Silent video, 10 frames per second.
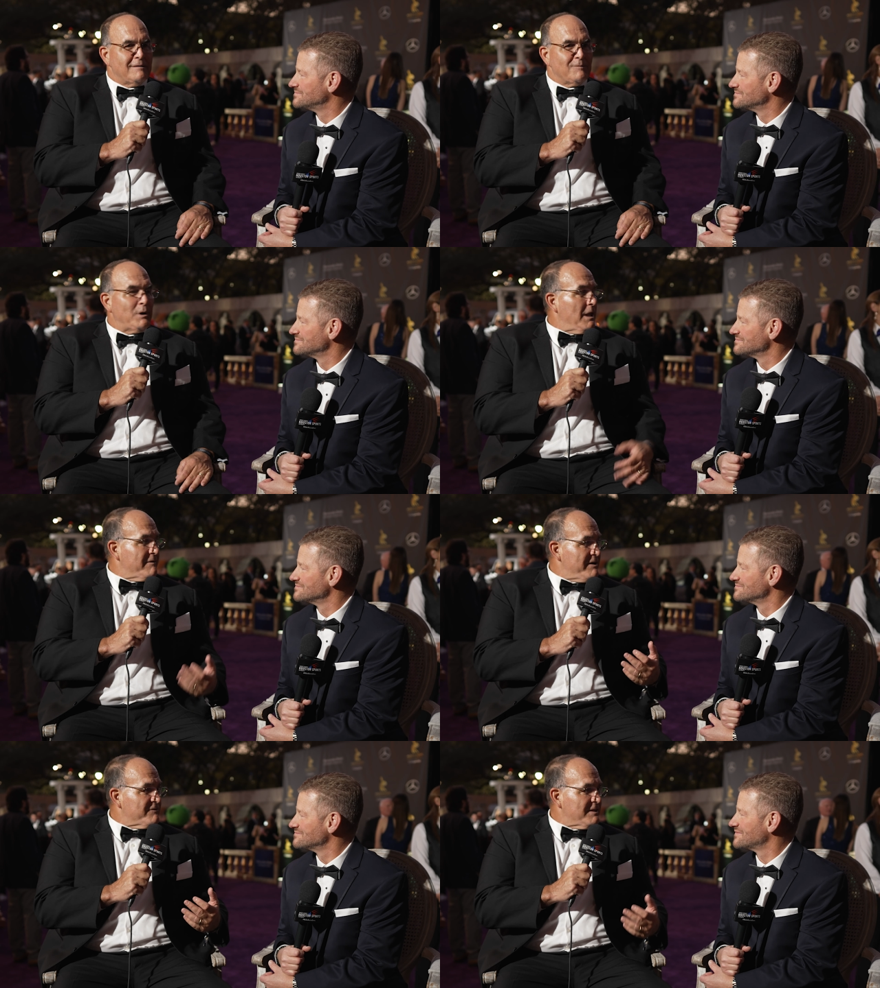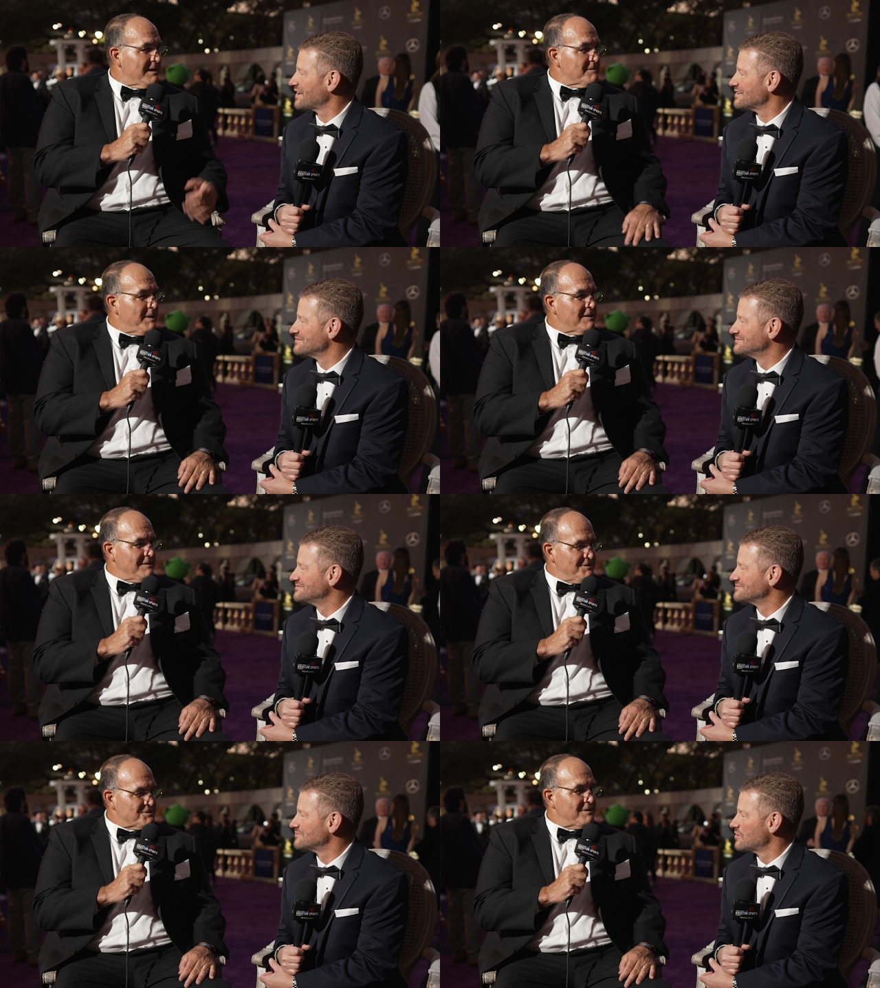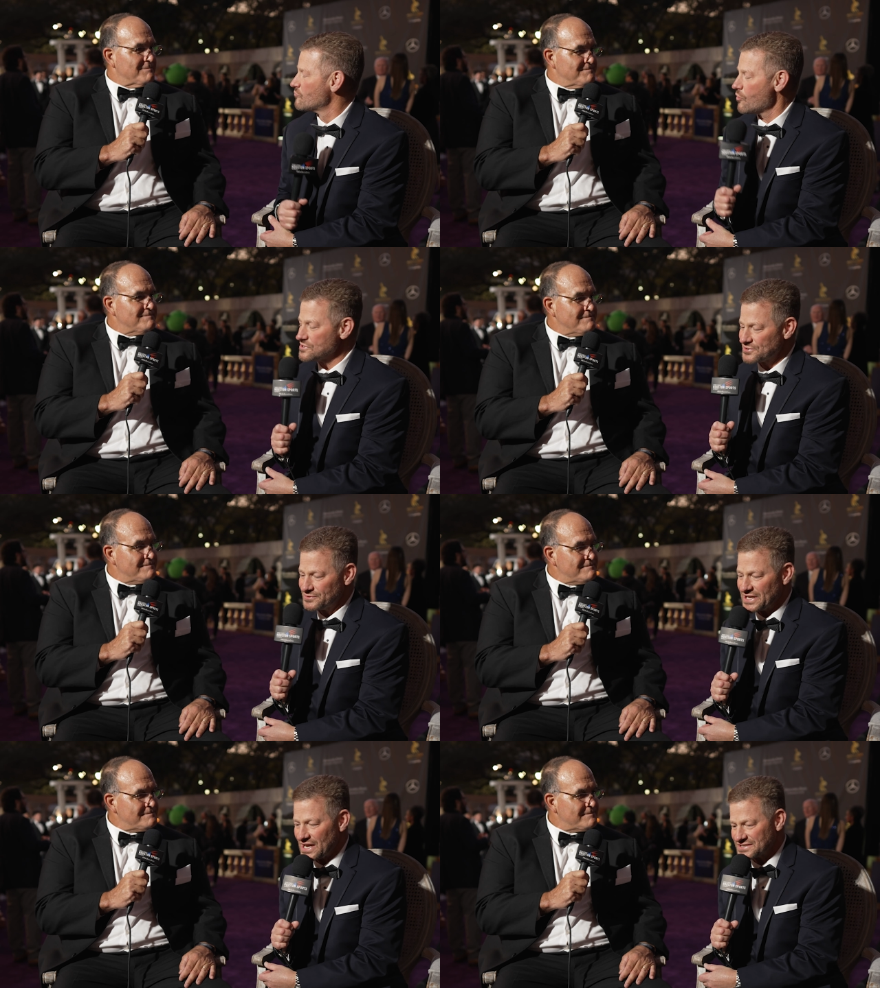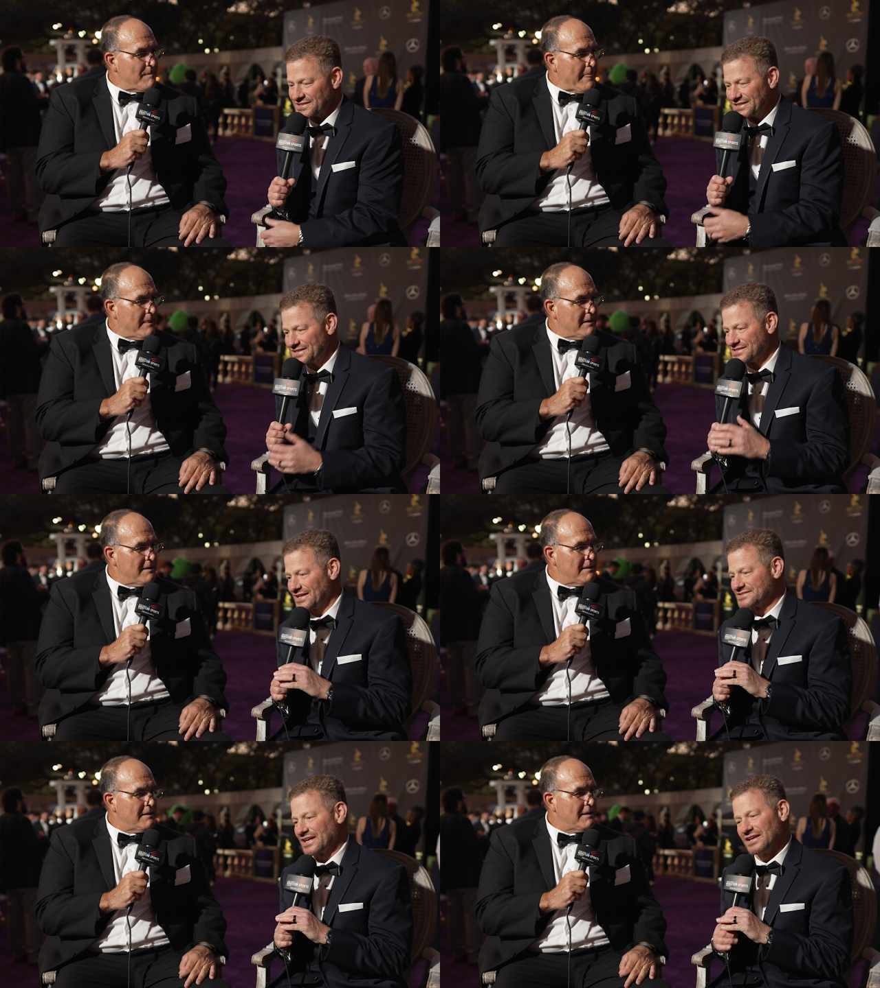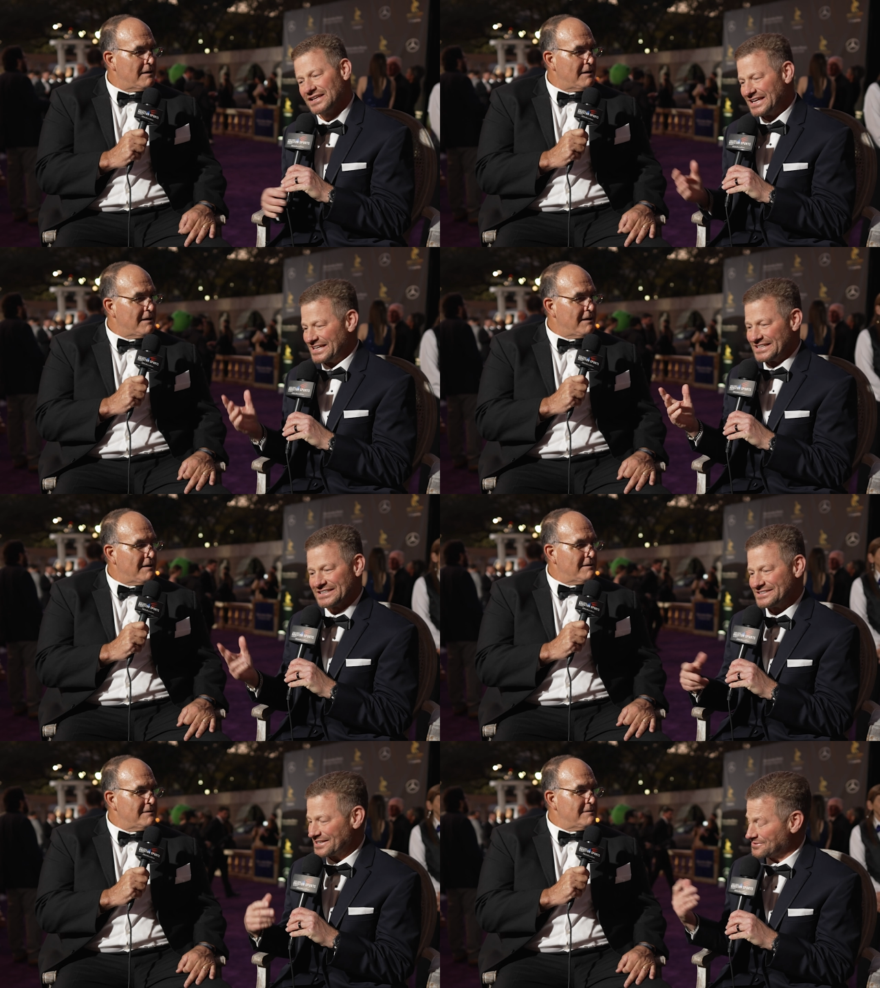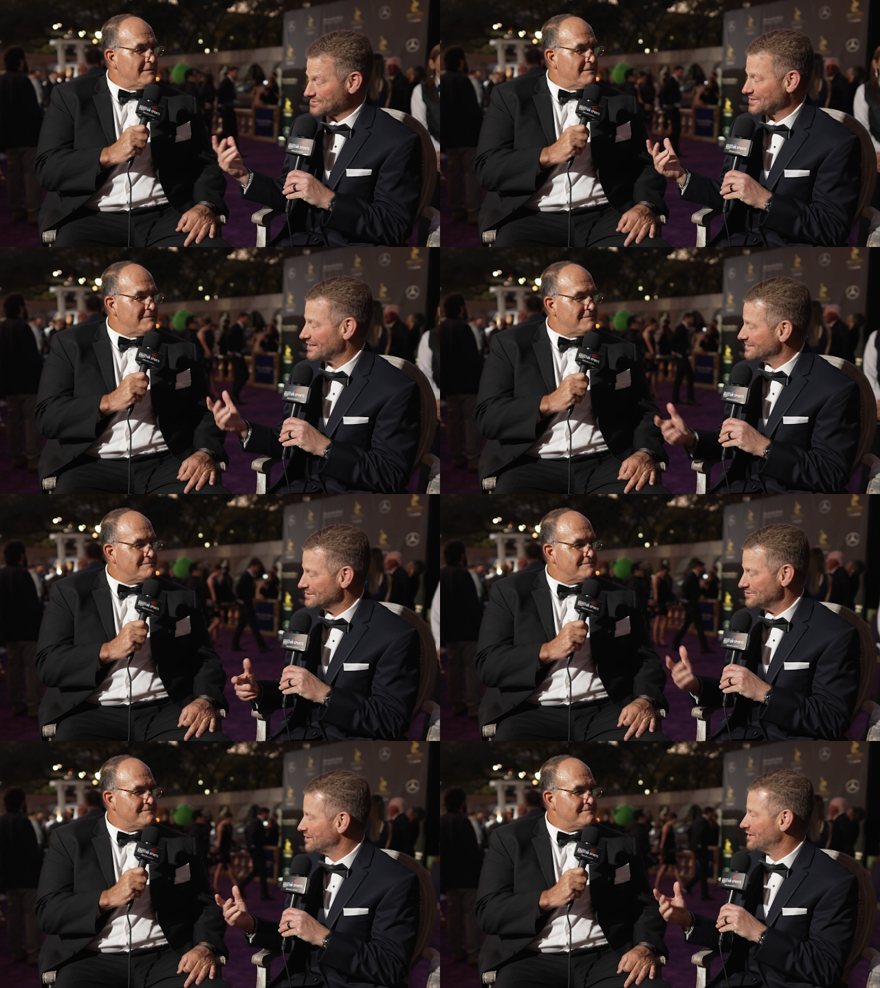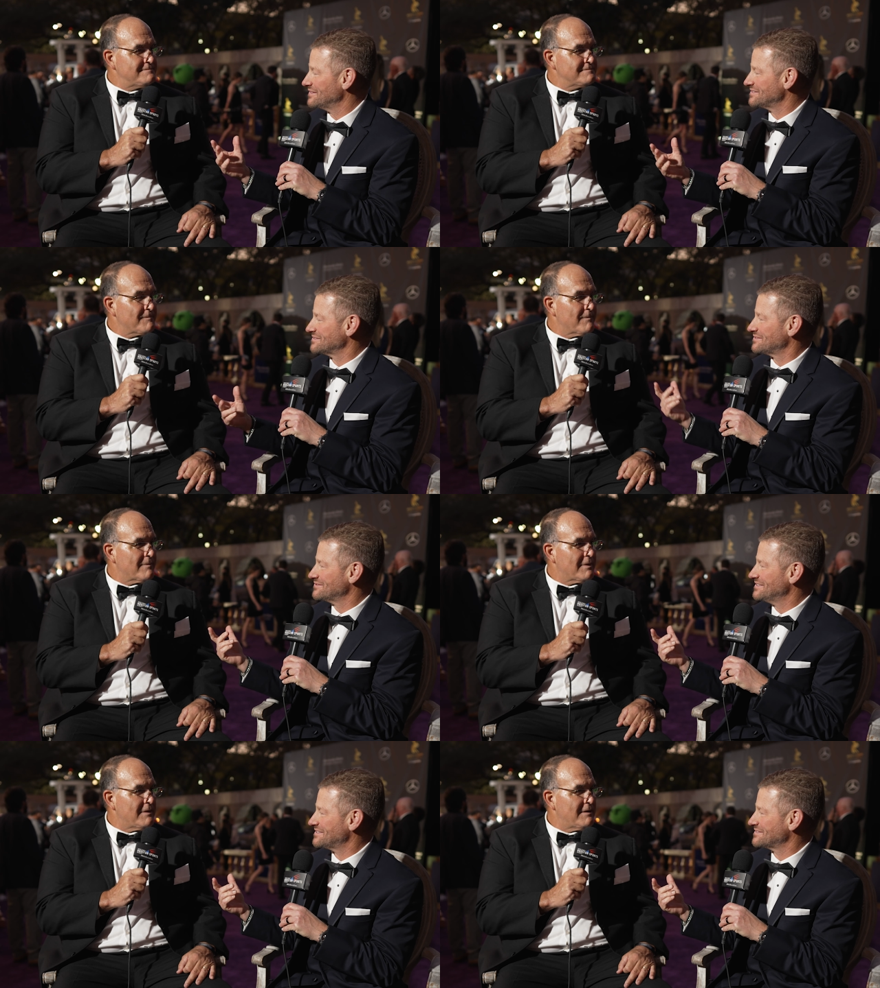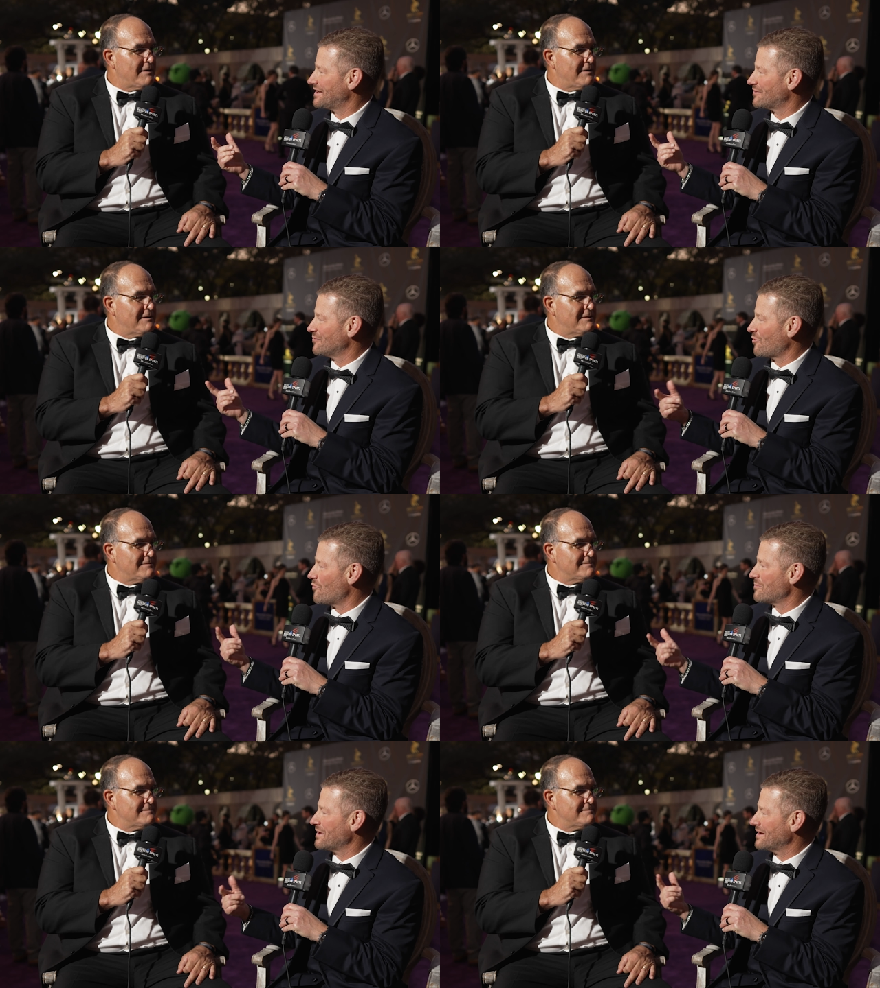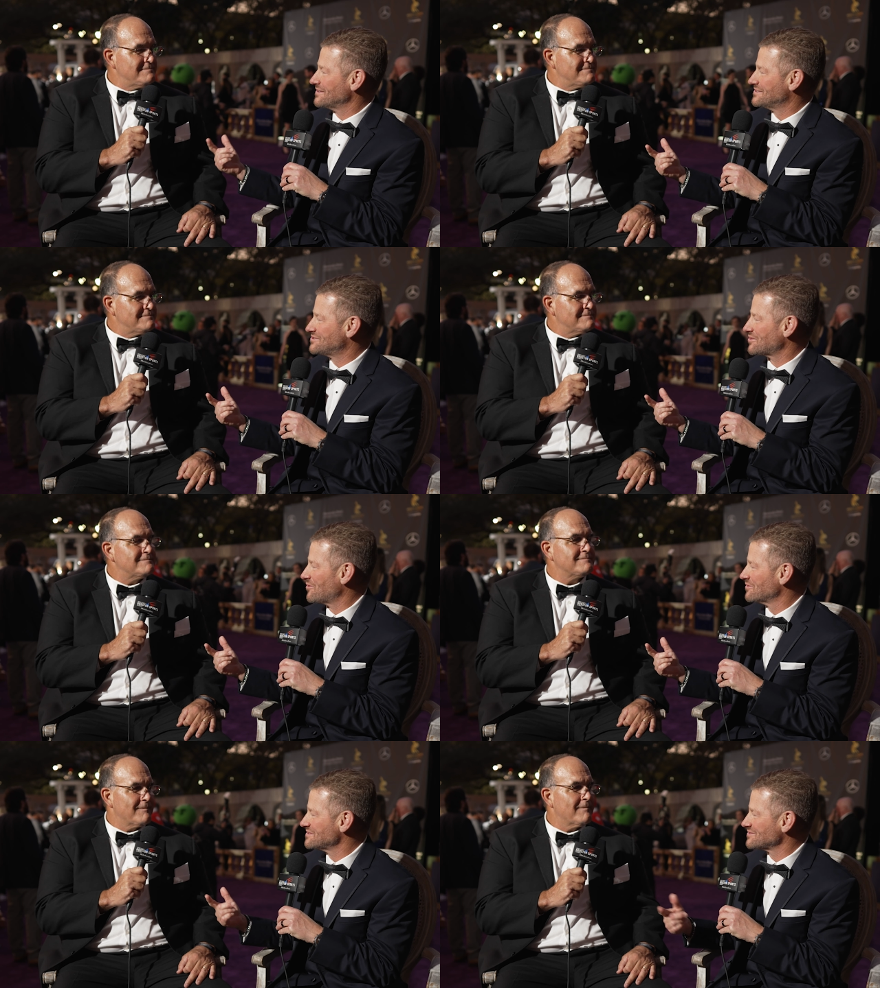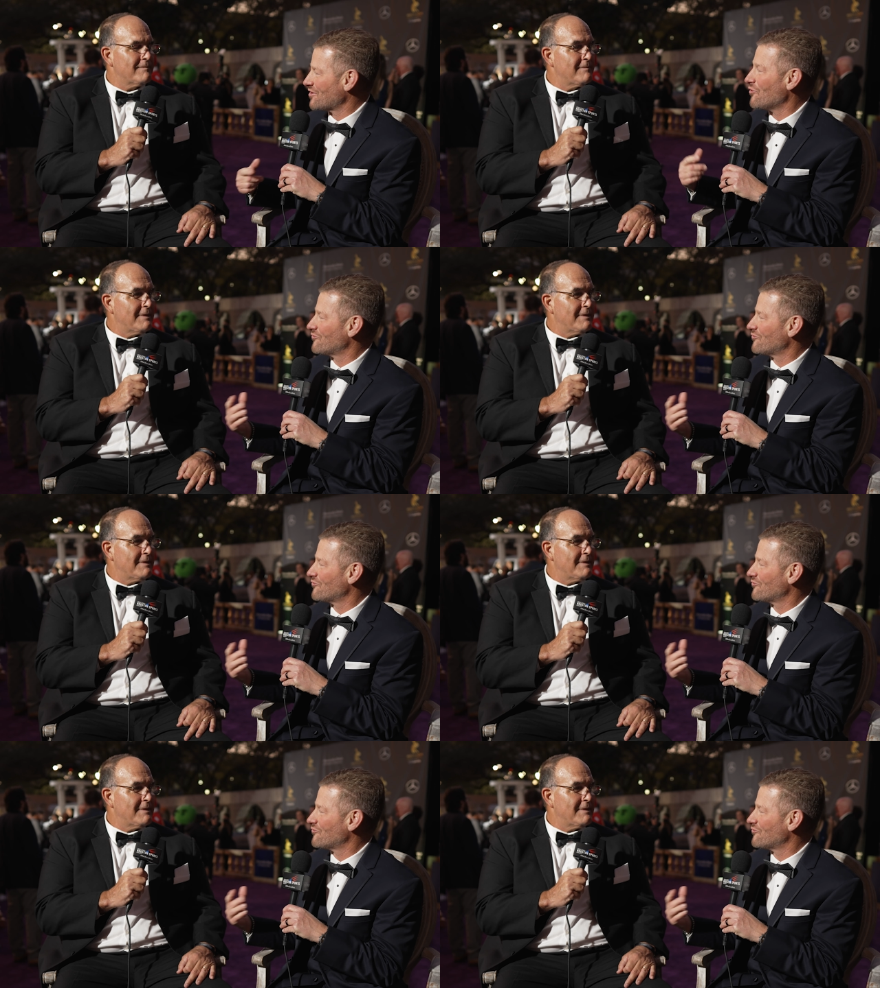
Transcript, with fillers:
Speaker 1: we love everything about Houston.
Speaker 2: What was the reaction? You got a chance to, like you said, you got to, this is this is not a, a one man show. This is a whole